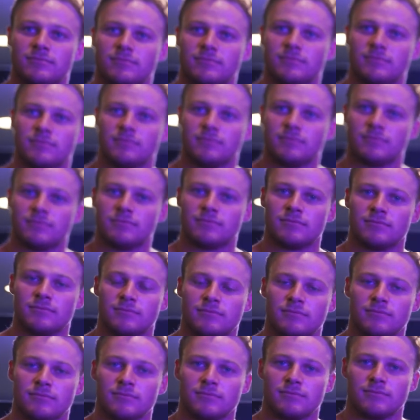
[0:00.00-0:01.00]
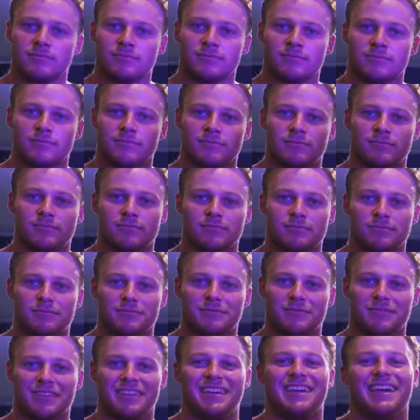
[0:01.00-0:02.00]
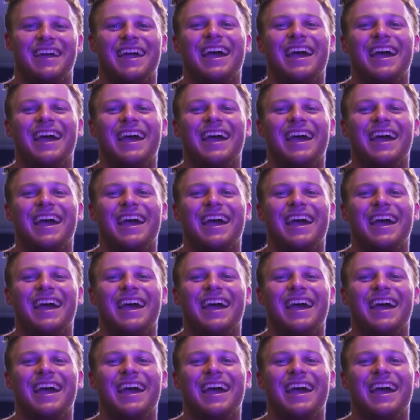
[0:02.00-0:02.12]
(silent)